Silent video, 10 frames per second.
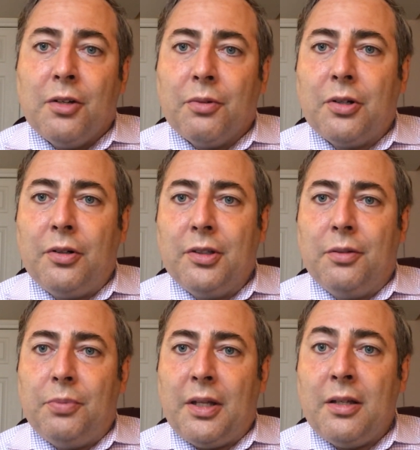we're going
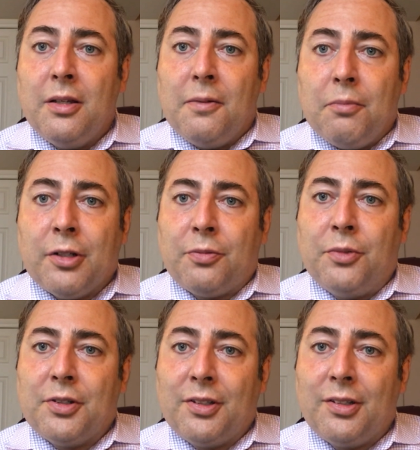to be much
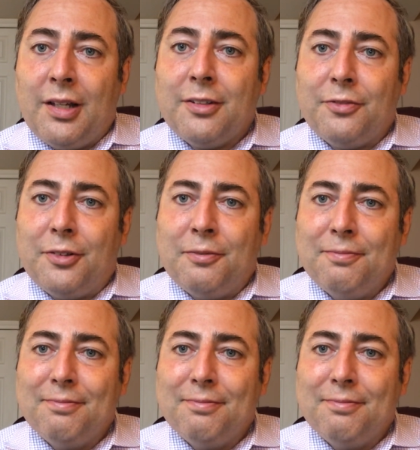more successful.